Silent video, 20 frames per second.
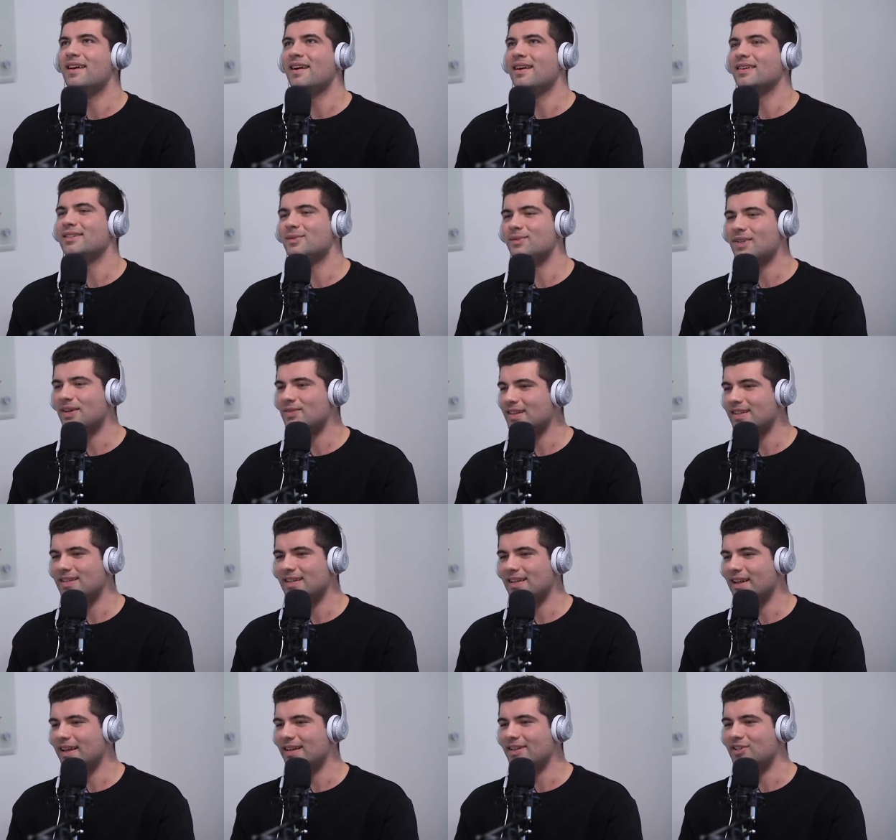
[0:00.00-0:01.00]
sometimes I
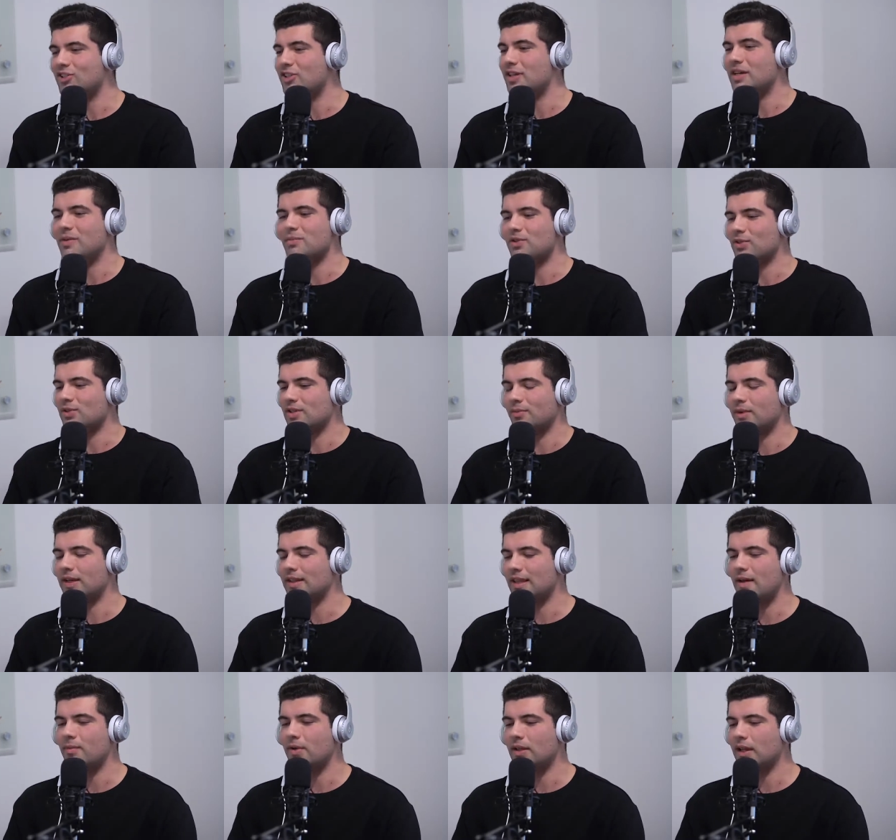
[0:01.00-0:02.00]
see like gyms or something like
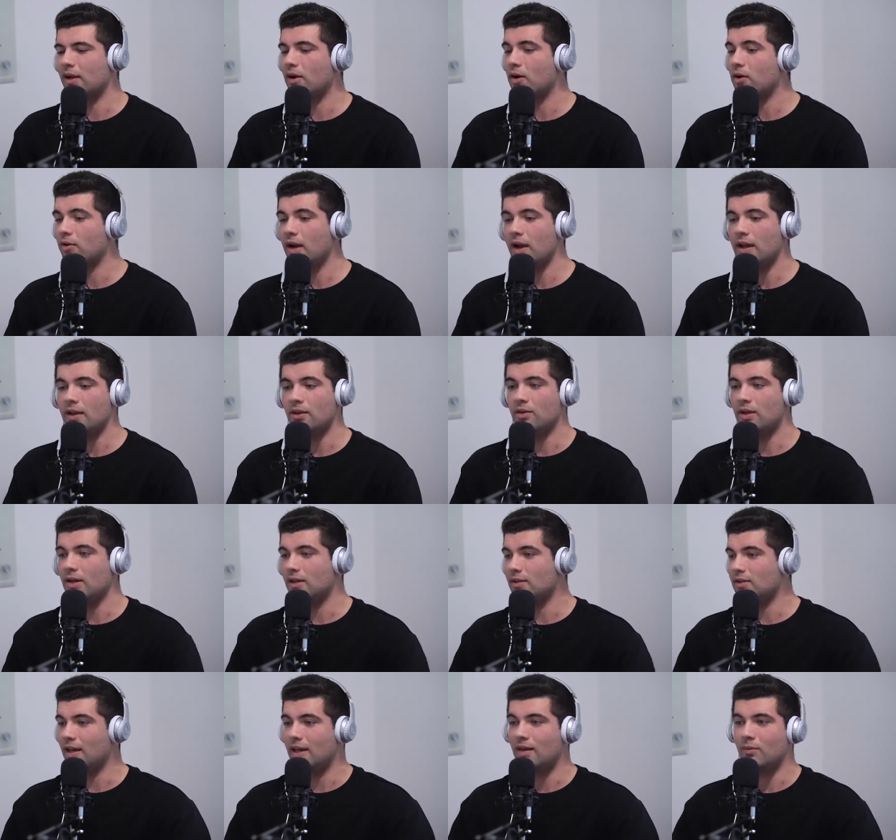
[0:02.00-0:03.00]
that be like, all right, you
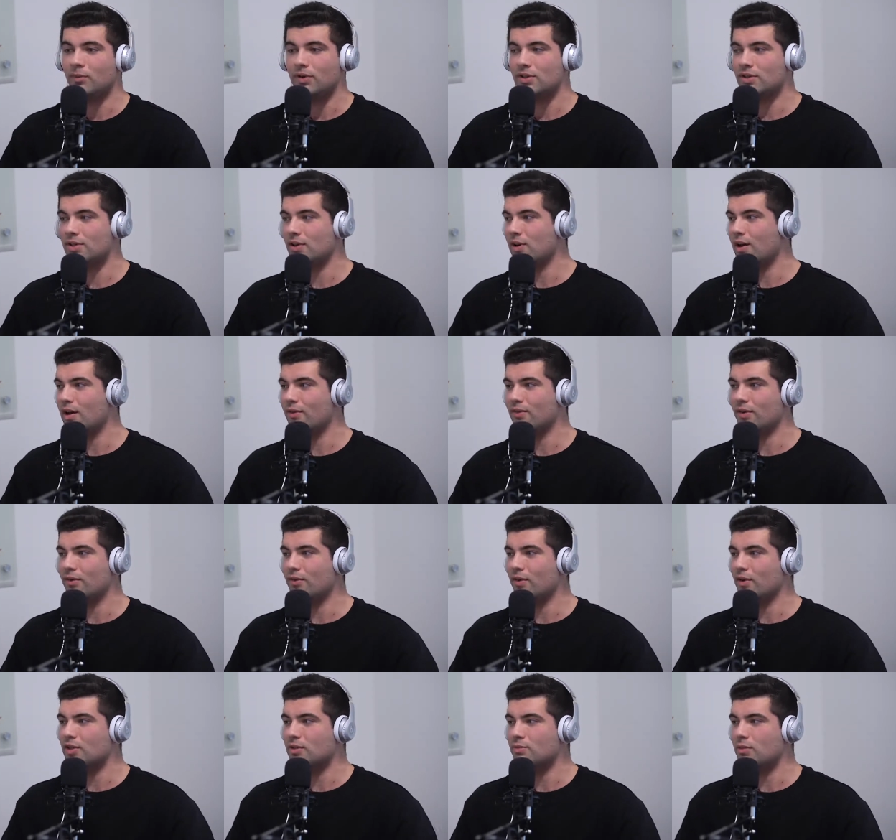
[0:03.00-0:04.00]
get 10% off your
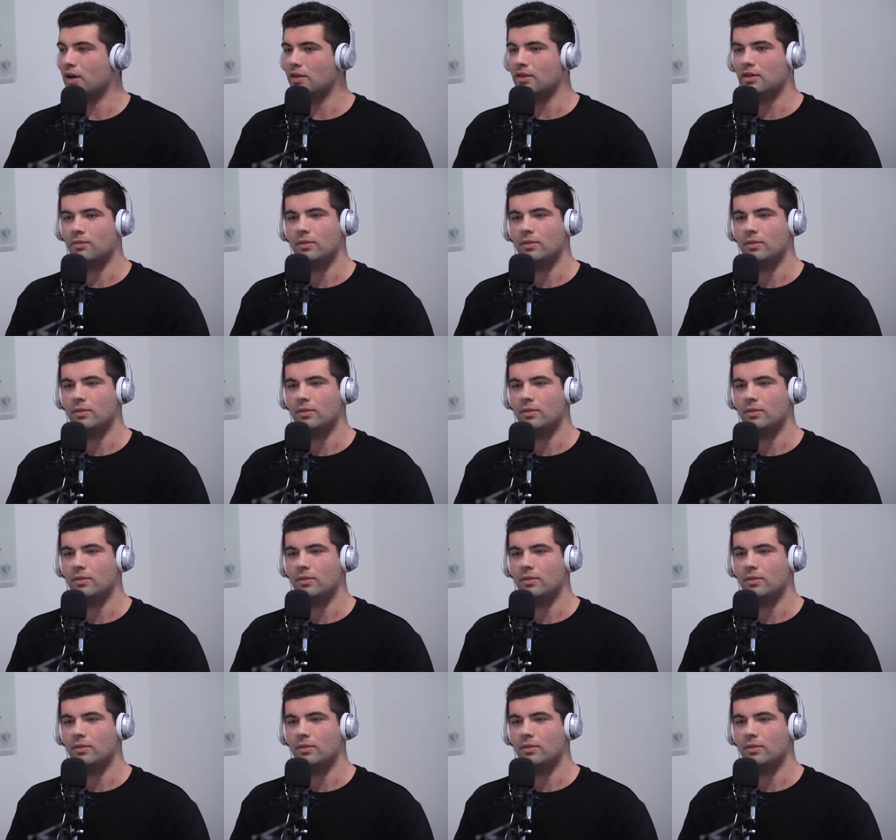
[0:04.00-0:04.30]
first month.